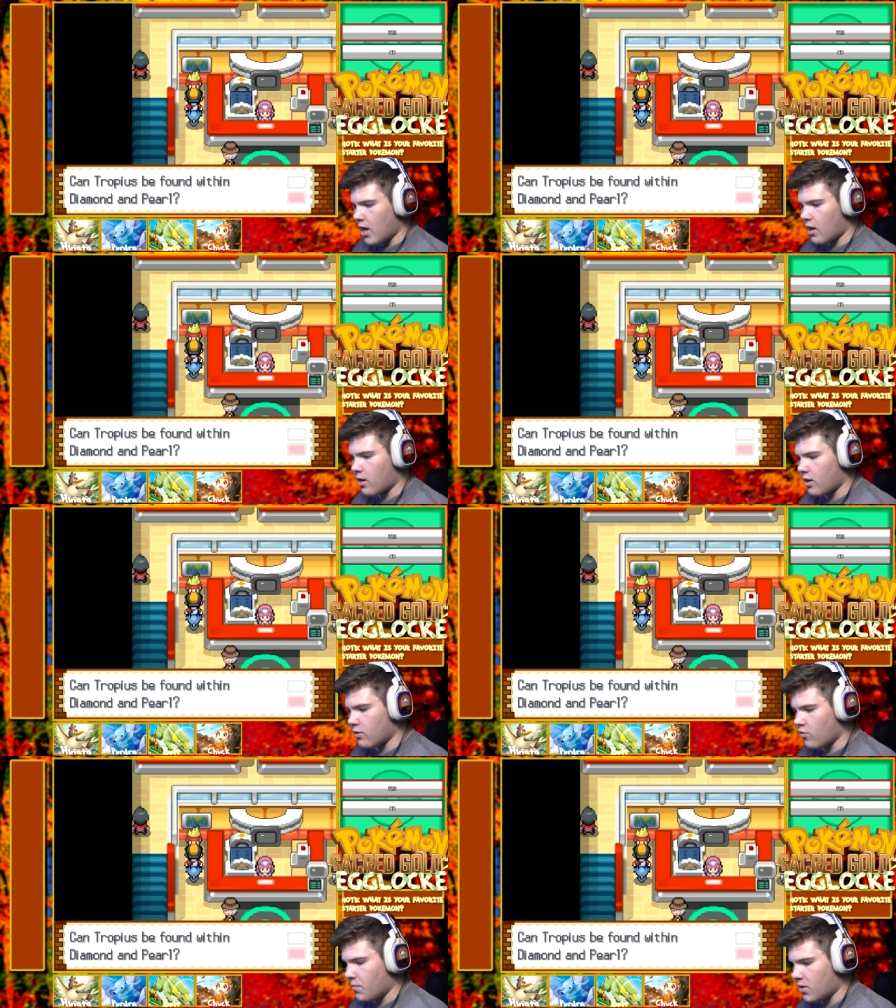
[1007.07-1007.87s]
Uh,
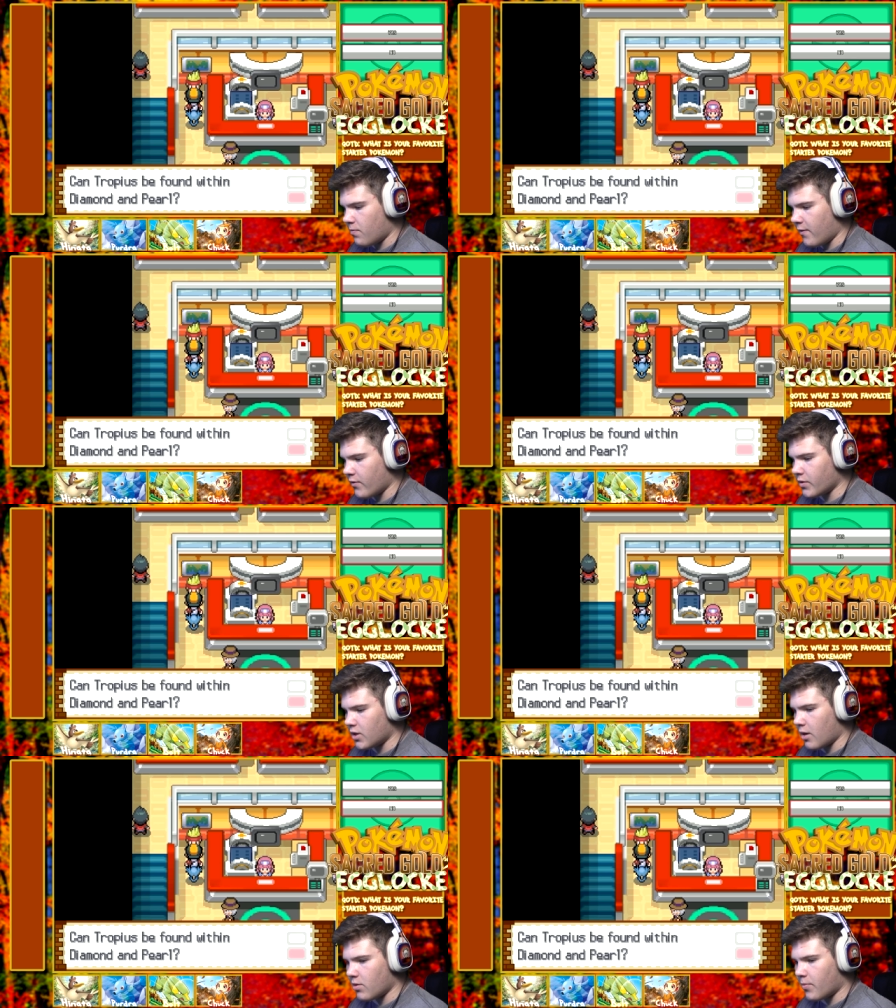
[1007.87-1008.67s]
trophies found in
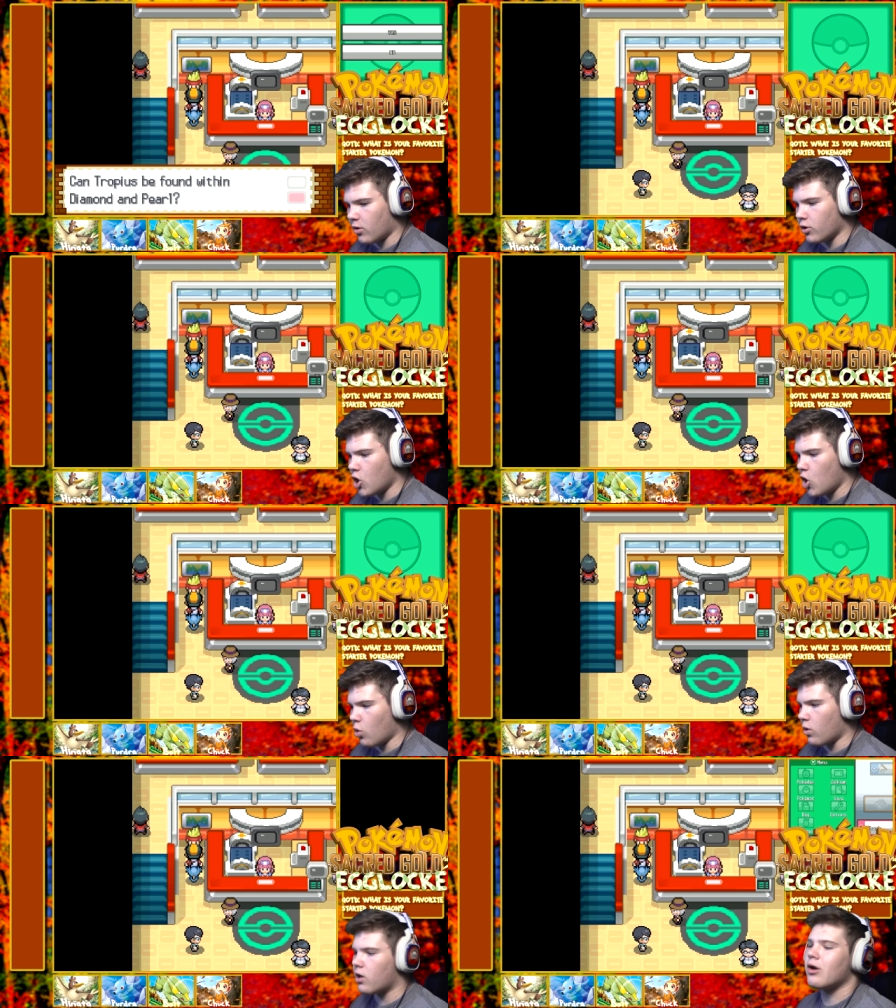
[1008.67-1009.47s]
Diamond and Pearl?
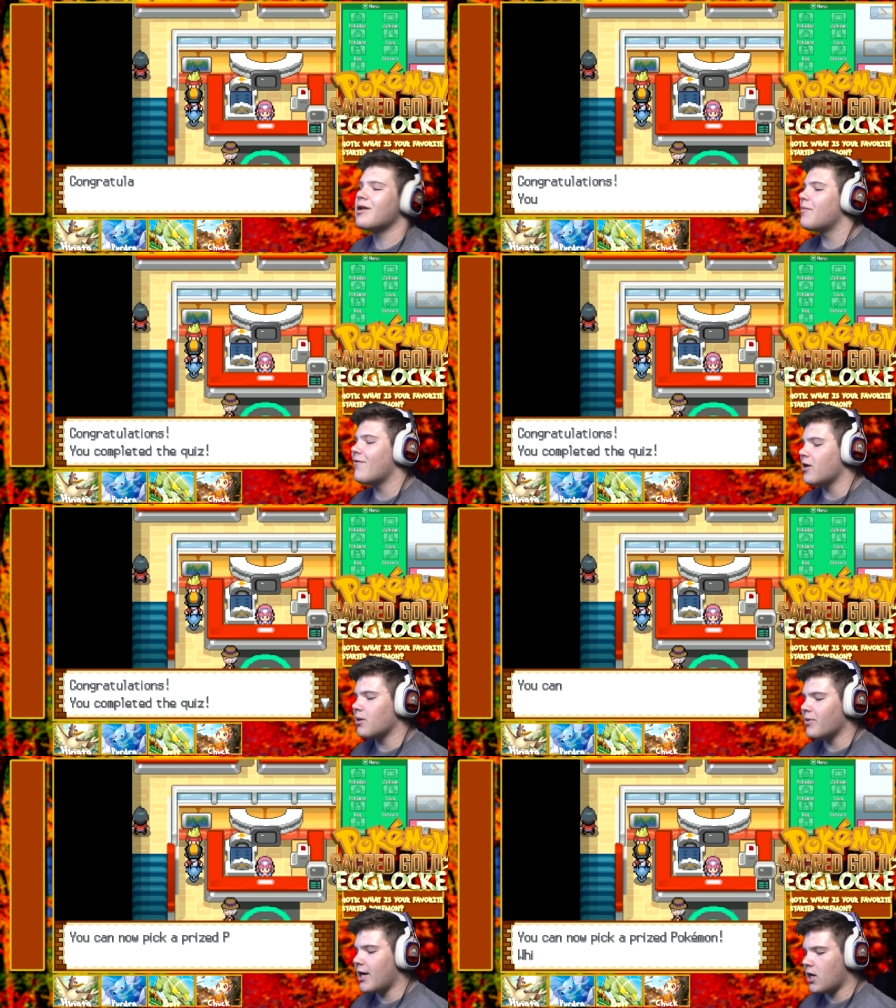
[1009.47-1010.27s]
No, it can only be found
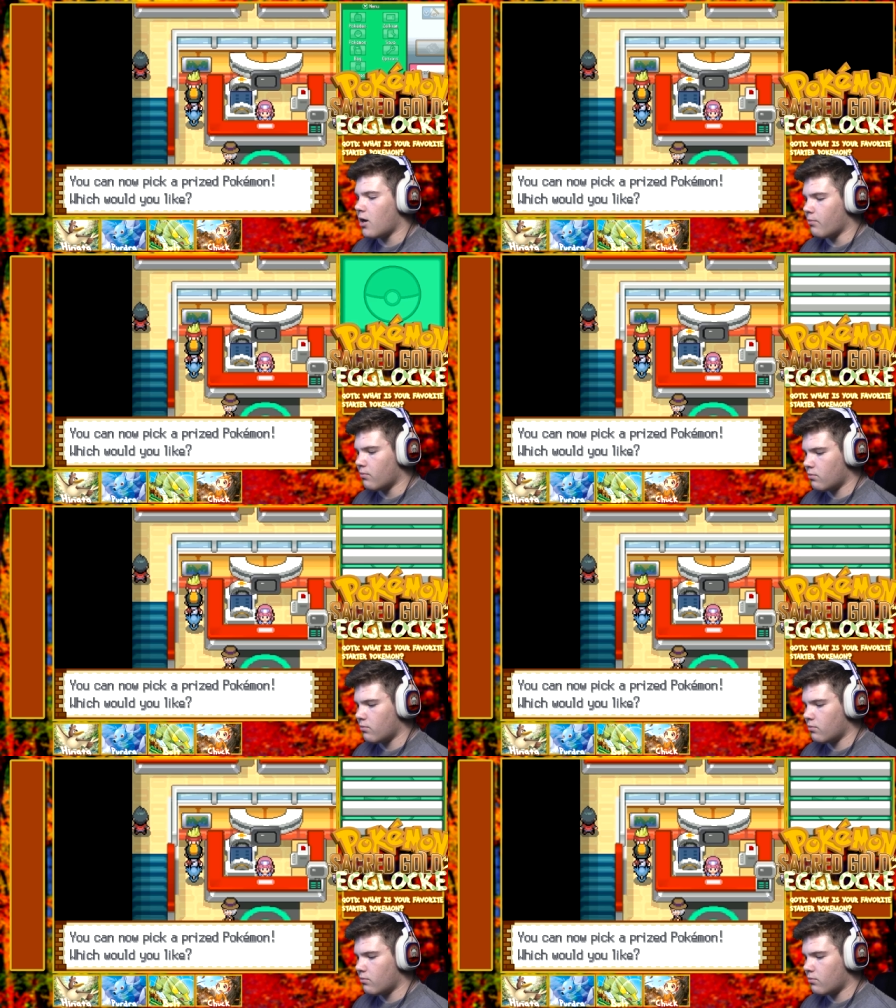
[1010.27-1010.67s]
in Platinum.